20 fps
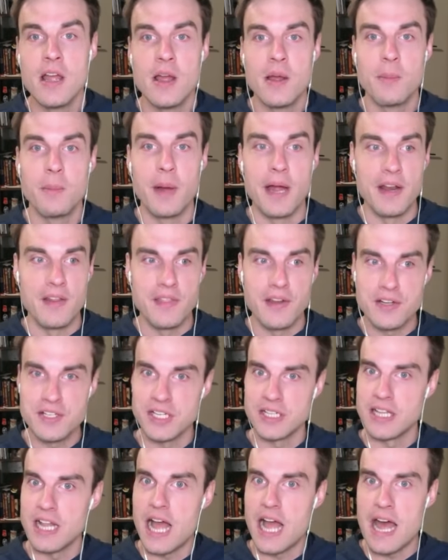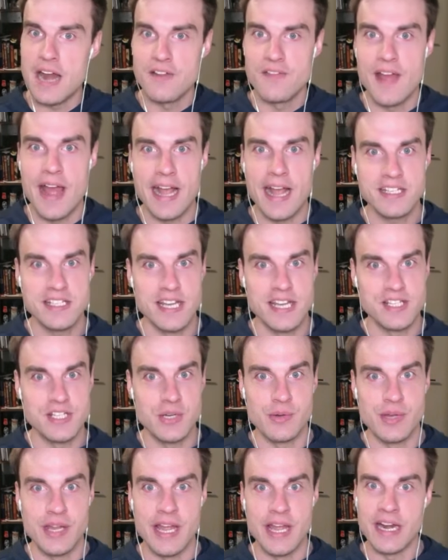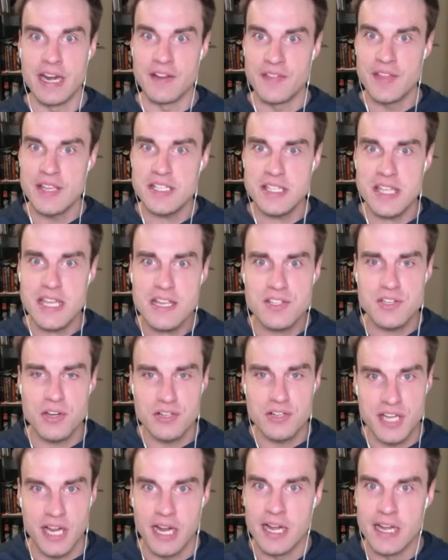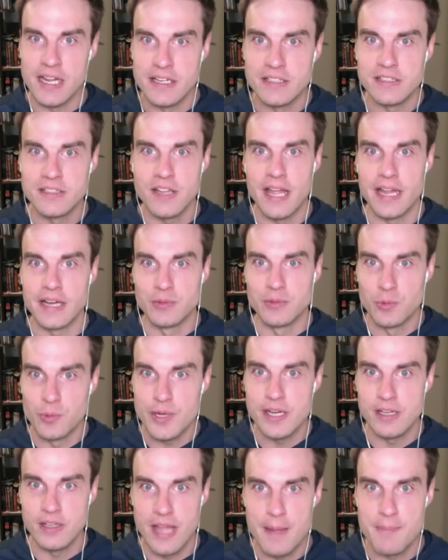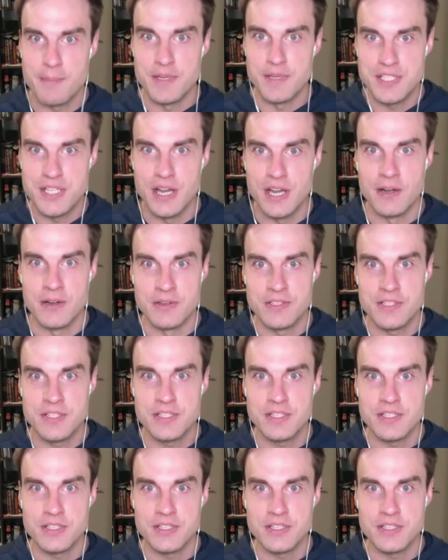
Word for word: But there's a lot of access you get. And these things are done like real episodes.